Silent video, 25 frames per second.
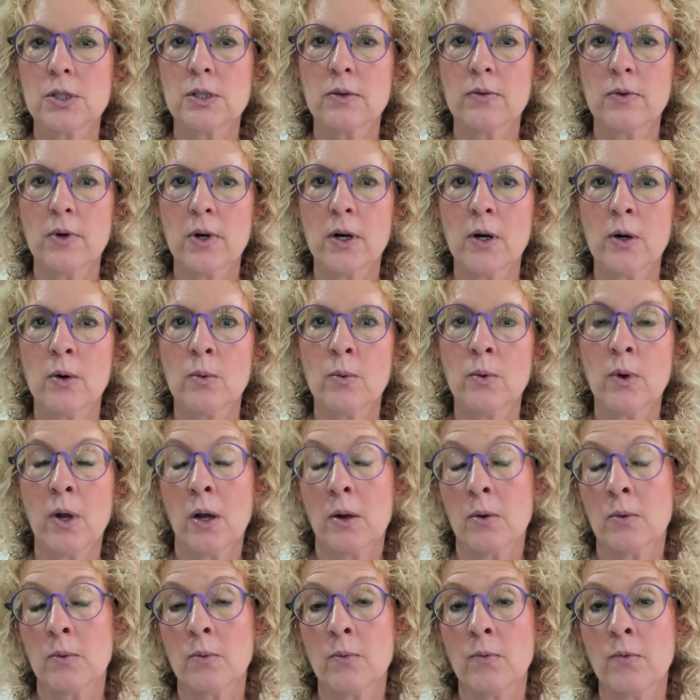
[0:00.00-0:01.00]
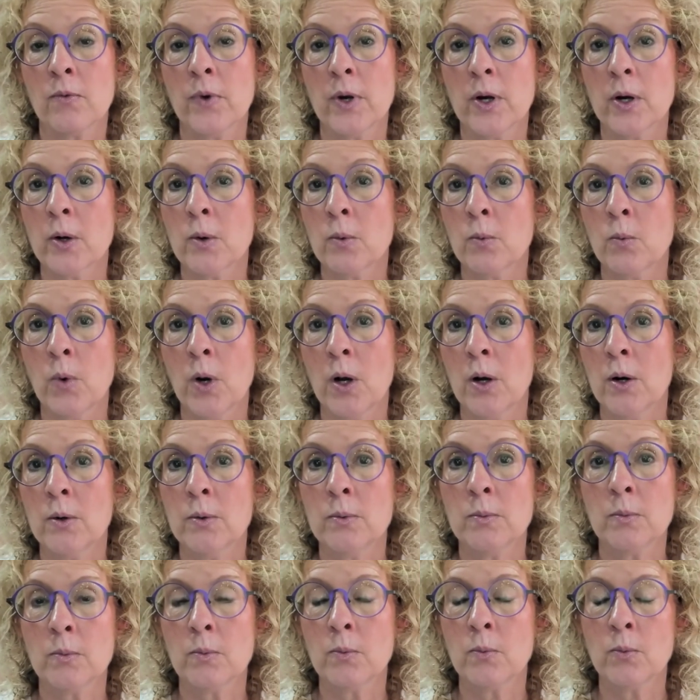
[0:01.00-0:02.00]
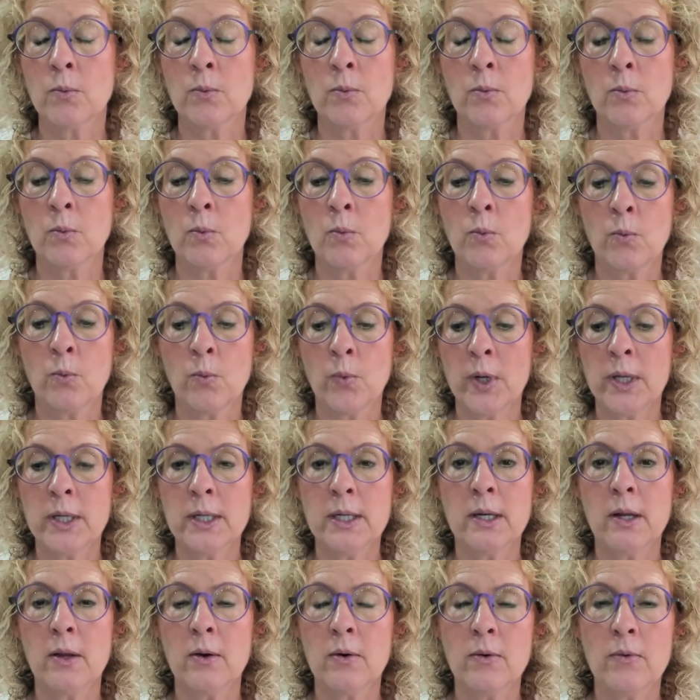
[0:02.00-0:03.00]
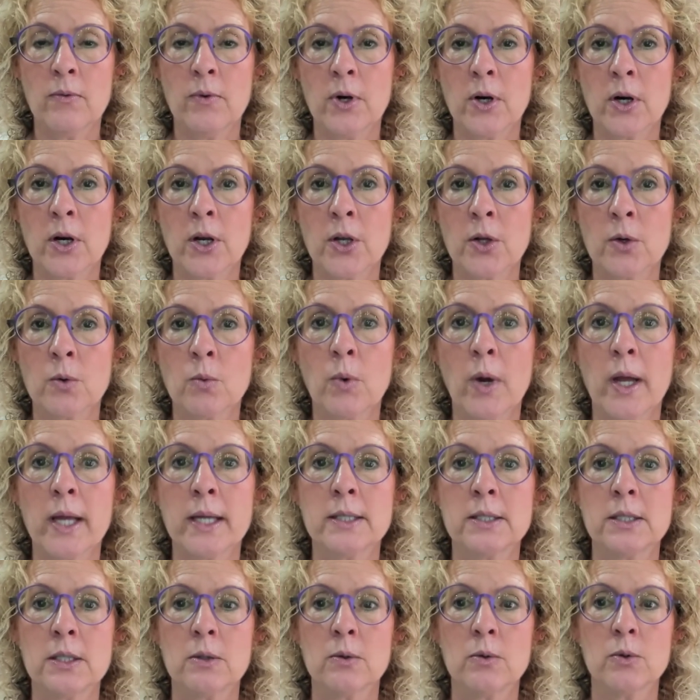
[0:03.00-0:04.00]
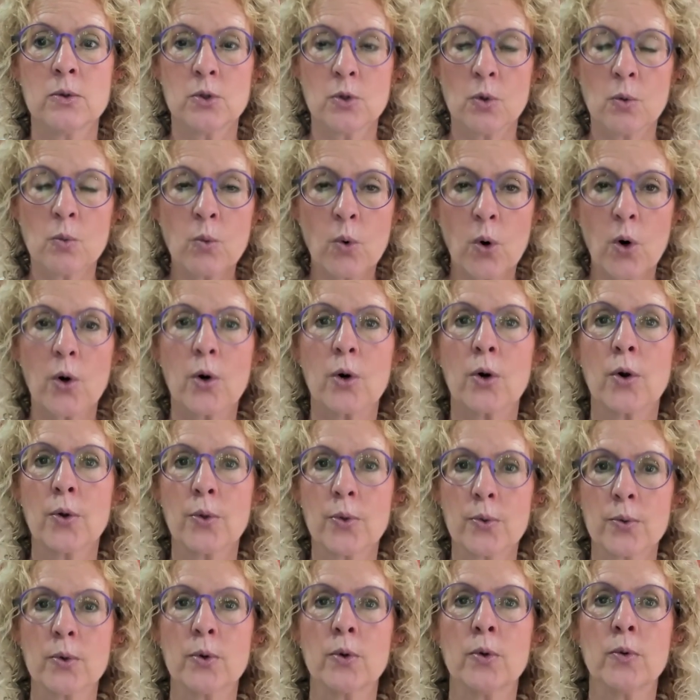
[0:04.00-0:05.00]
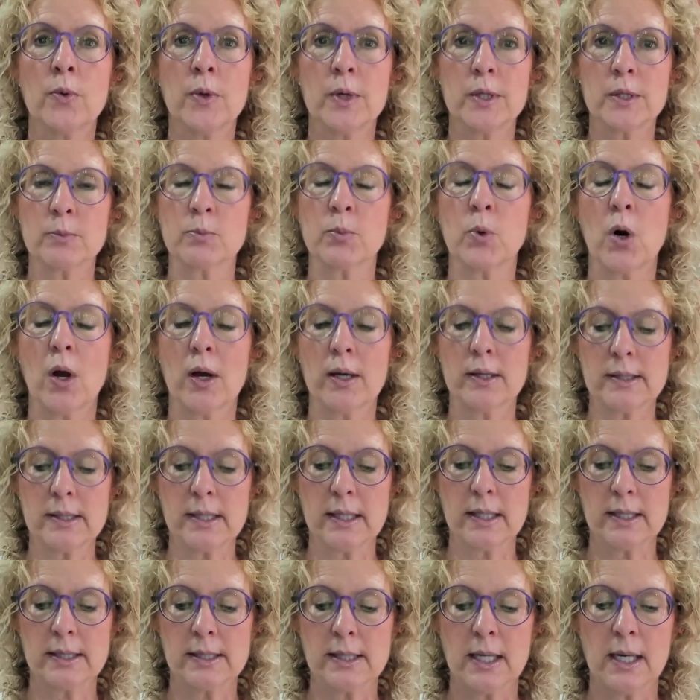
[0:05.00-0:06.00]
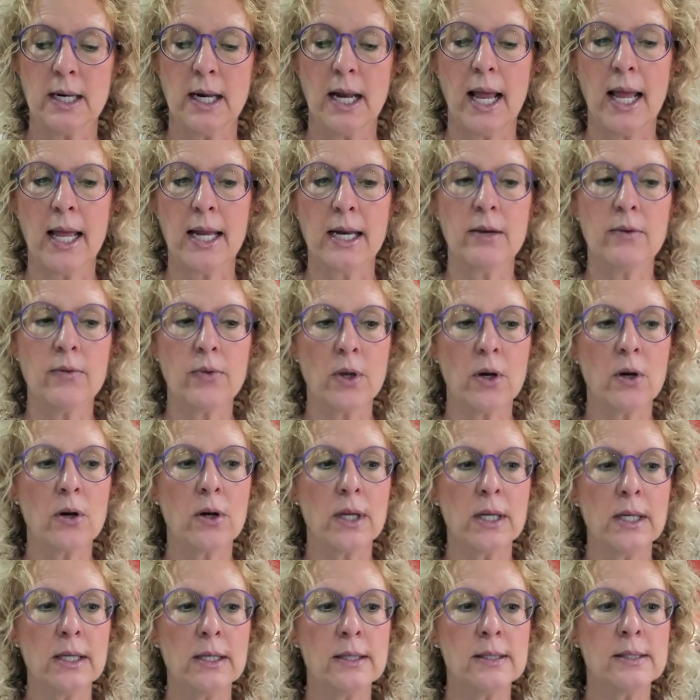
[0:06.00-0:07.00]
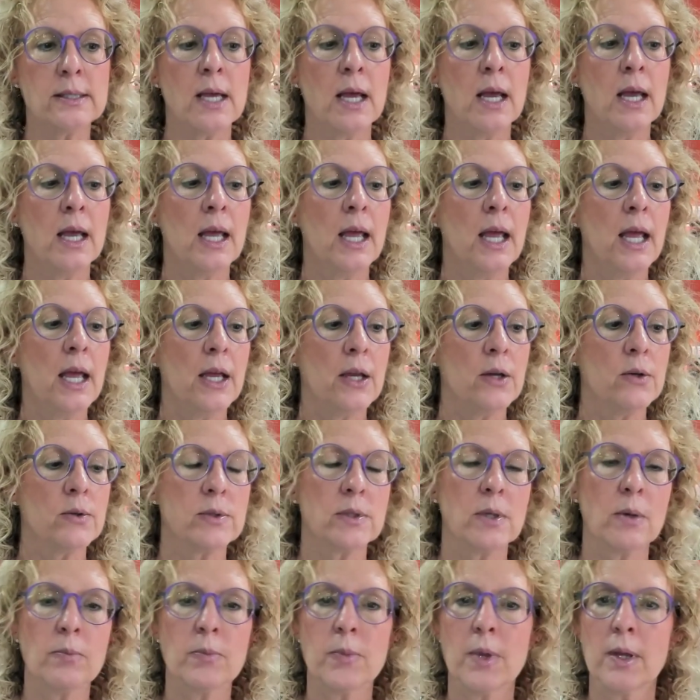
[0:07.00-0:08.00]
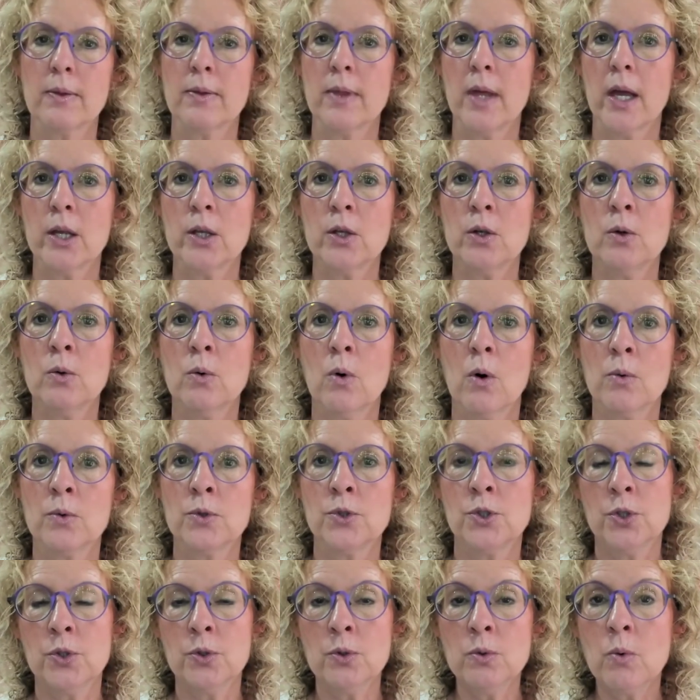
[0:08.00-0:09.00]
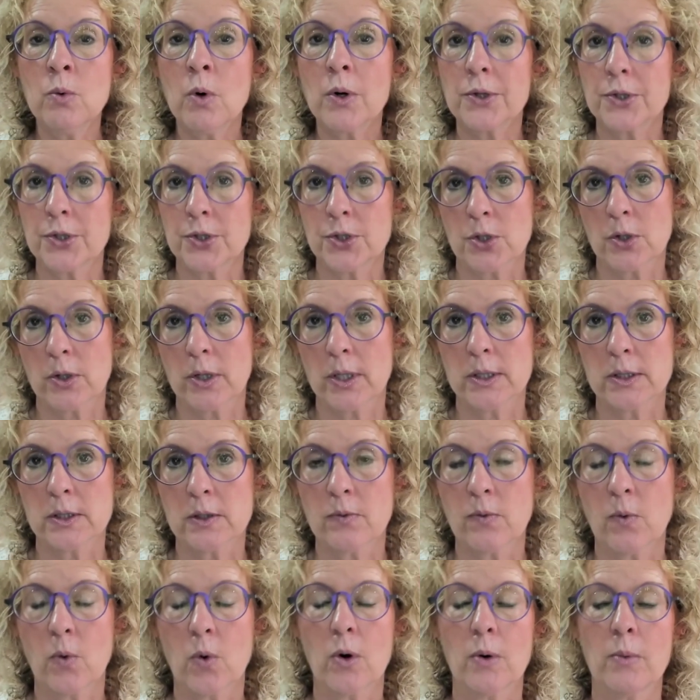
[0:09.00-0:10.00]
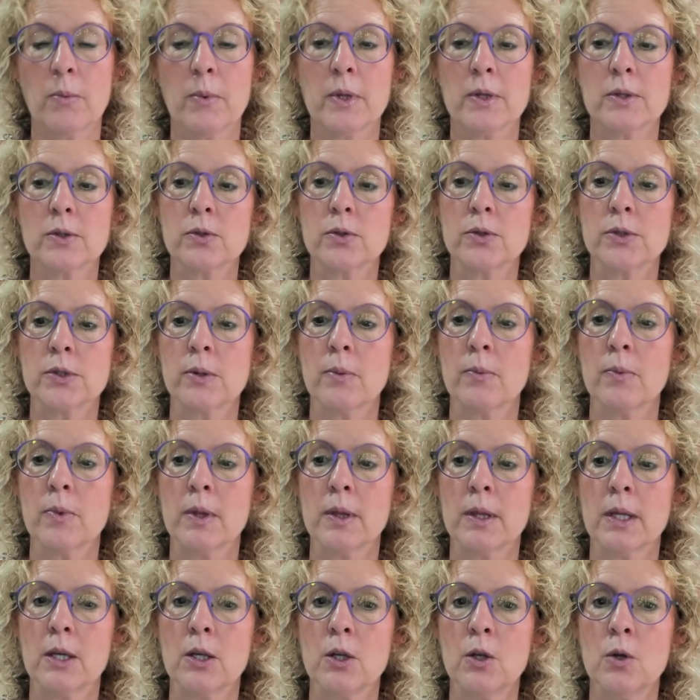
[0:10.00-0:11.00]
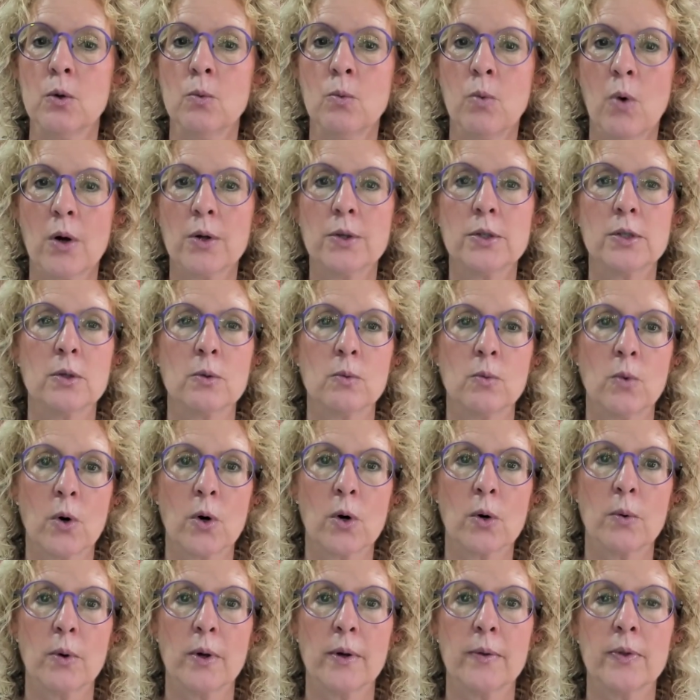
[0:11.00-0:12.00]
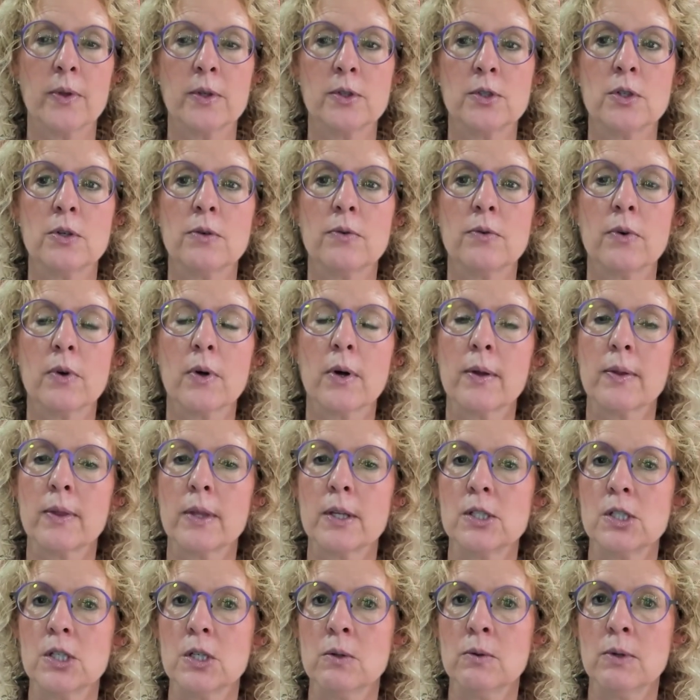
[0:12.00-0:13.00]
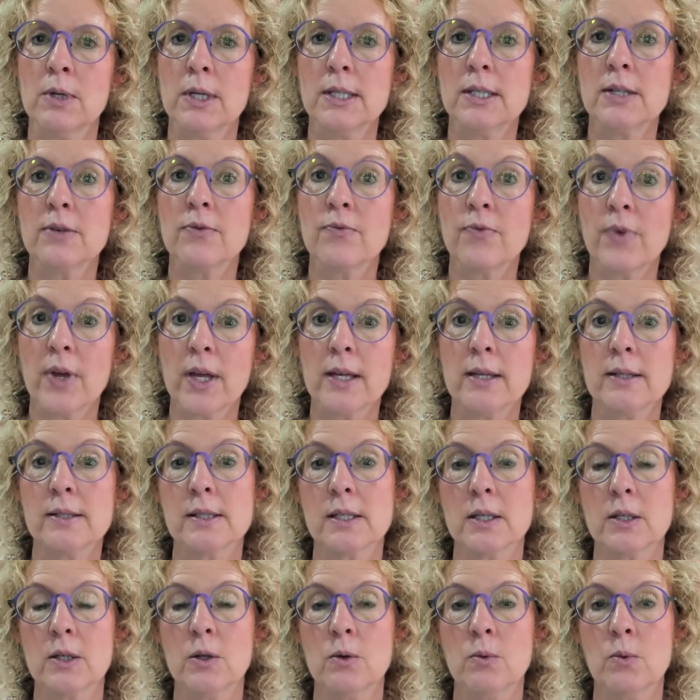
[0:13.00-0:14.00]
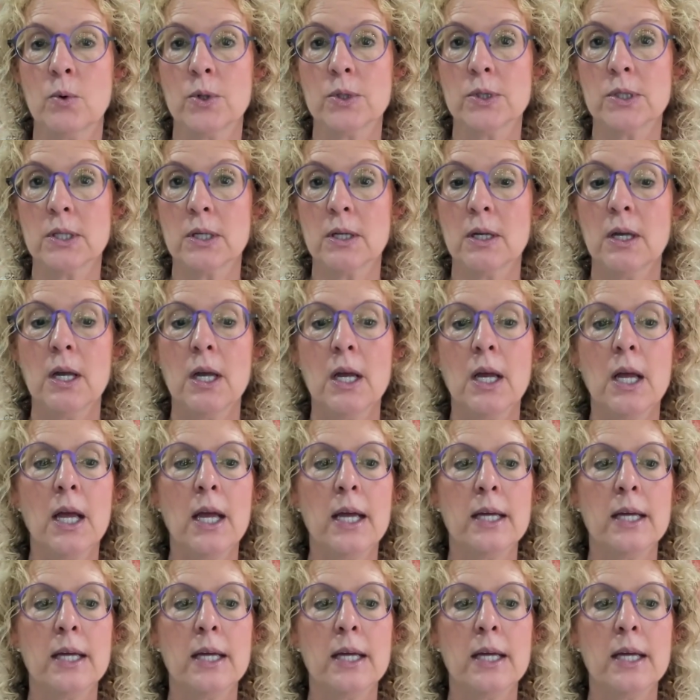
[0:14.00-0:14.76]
just a very well written and a very good way to work through this process. And if there is, something that you do want to transform, is there something that you want to work with that you feel like that you need to face, that you want to